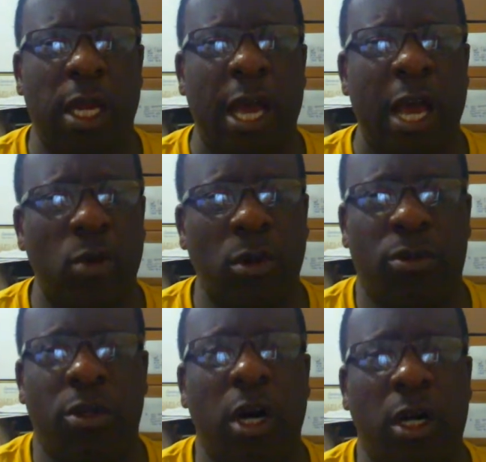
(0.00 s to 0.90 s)
I will
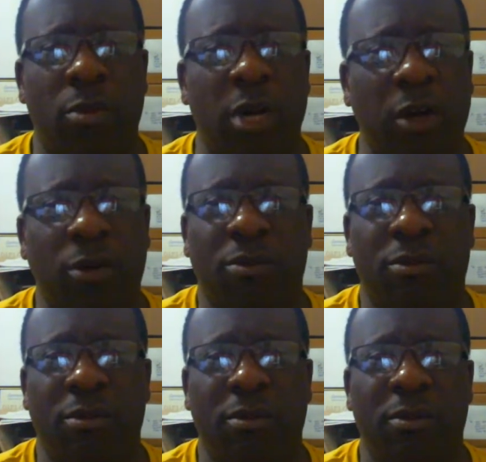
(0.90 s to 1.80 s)
talk about
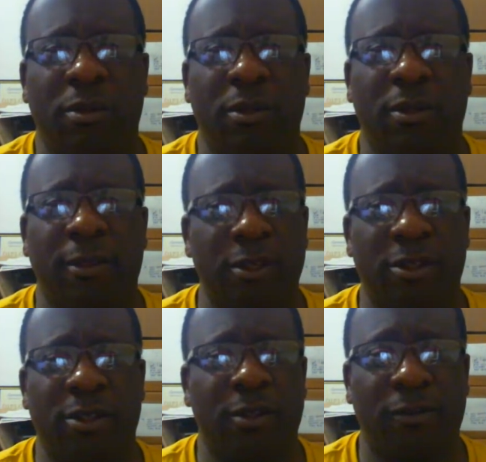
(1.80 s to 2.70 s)

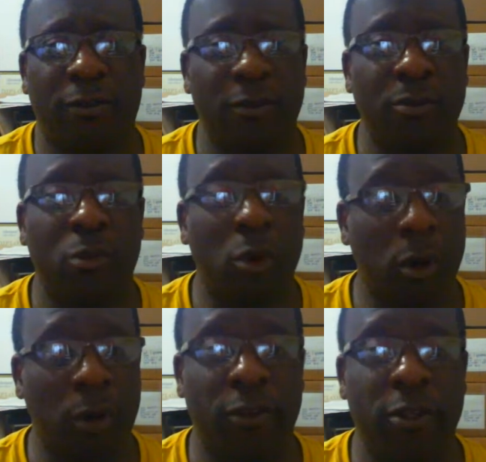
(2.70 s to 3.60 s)
this in the future,
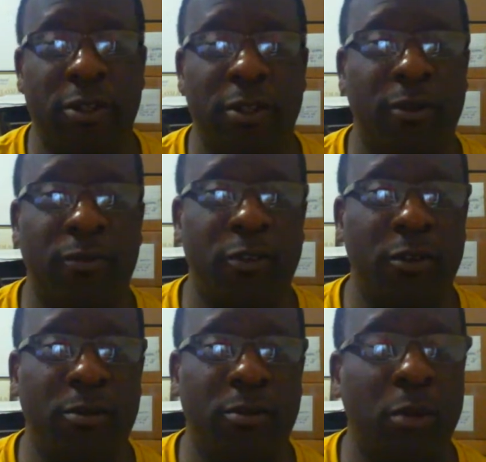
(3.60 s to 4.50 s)
more of this in
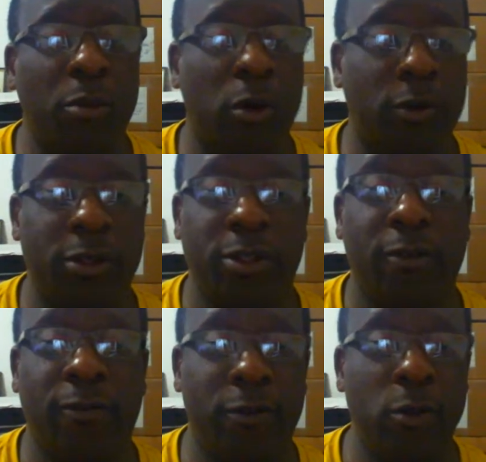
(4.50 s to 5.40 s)

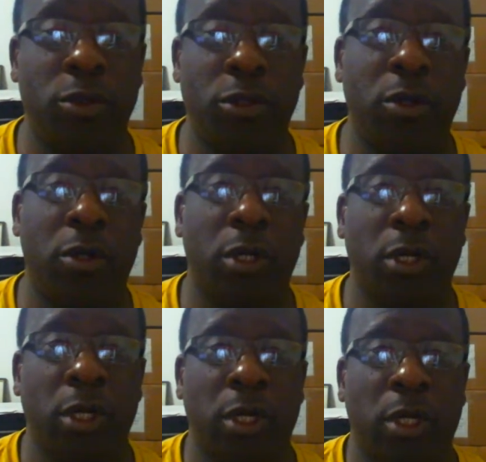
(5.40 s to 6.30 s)
the future,
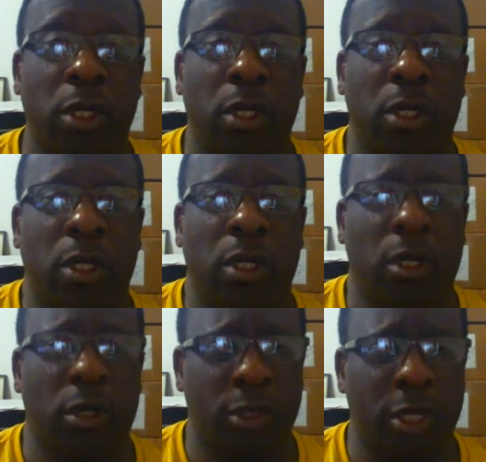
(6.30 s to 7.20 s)

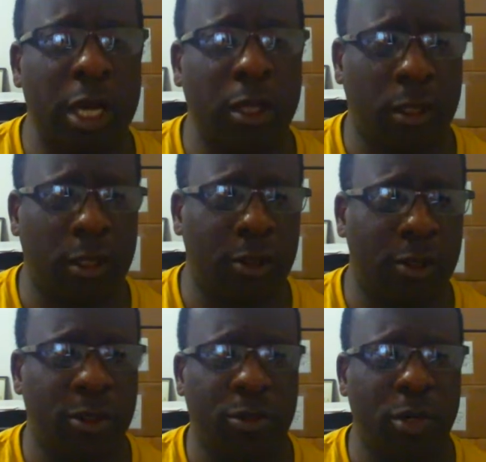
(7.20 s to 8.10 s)
because you got to look at it
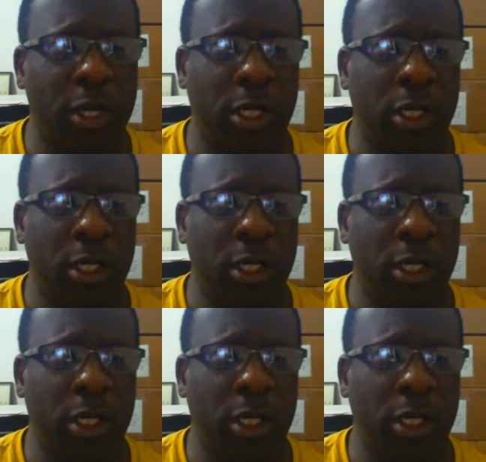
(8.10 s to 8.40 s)
this way.